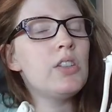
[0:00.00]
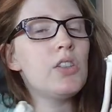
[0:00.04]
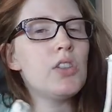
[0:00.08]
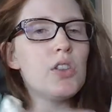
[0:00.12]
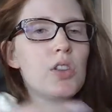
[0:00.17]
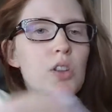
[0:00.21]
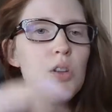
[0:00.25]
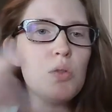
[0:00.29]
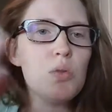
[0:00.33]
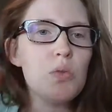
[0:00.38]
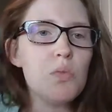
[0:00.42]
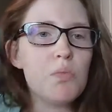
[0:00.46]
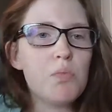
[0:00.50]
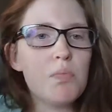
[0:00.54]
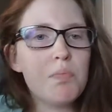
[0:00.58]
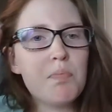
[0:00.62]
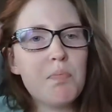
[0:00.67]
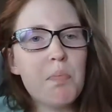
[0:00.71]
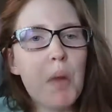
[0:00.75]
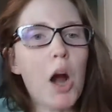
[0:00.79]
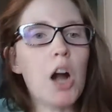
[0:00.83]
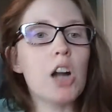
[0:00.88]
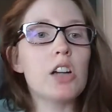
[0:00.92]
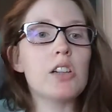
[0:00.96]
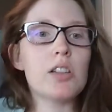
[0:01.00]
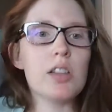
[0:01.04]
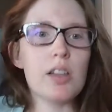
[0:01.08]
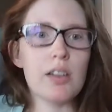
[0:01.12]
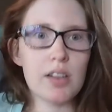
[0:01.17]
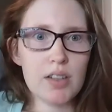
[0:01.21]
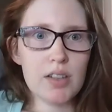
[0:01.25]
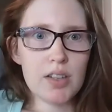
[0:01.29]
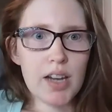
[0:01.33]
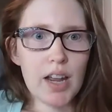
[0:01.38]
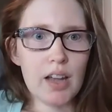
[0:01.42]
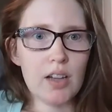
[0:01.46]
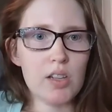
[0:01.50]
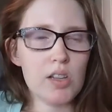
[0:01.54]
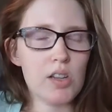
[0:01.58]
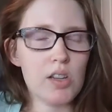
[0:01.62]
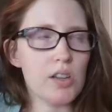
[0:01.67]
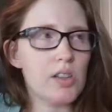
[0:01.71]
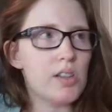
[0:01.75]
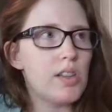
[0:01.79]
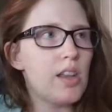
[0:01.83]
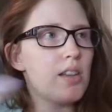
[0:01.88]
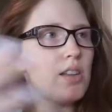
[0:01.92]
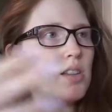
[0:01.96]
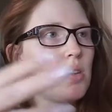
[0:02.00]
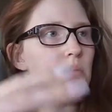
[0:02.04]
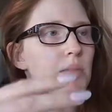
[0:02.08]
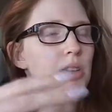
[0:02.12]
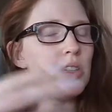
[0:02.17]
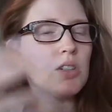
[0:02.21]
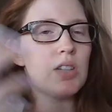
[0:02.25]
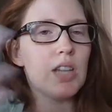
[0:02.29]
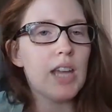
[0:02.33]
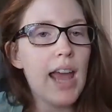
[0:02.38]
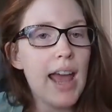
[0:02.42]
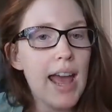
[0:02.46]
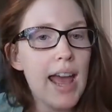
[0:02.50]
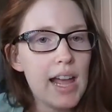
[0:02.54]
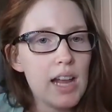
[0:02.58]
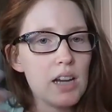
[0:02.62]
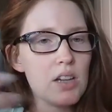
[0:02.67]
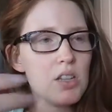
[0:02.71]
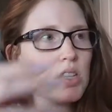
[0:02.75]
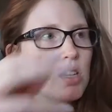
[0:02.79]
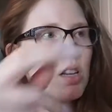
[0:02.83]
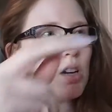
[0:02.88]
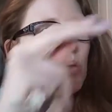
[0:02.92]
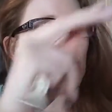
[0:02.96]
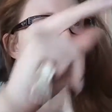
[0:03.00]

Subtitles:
two parts of the skeletal system. There's the axial,